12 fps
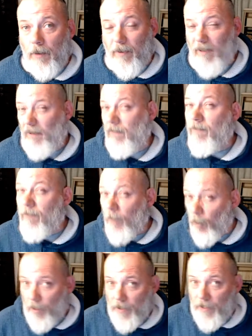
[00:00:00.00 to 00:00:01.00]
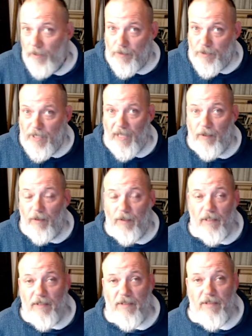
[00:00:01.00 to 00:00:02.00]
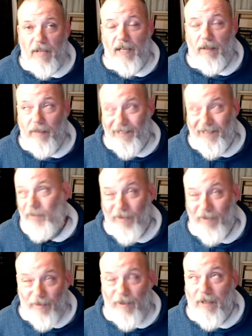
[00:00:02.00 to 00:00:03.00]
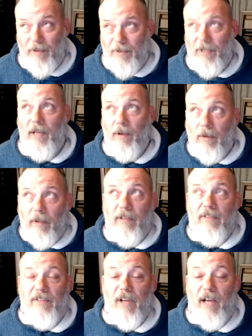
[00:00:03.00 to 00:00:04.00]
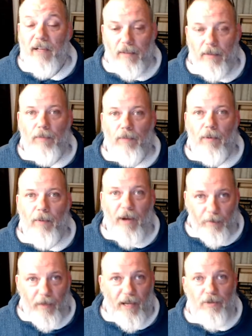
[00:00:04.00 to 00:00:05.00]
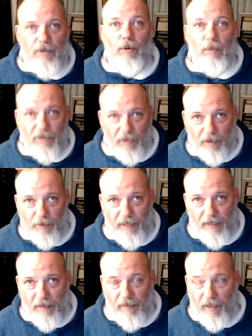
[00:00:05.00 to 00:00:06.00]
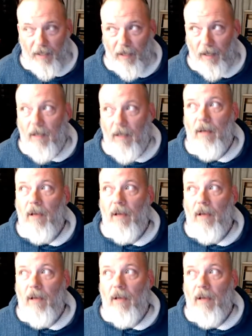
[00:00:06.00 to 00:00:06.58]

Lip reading: Within 4 years, they had already decided, actually within 3 years, they had already decided that the recreational was going to be a thing.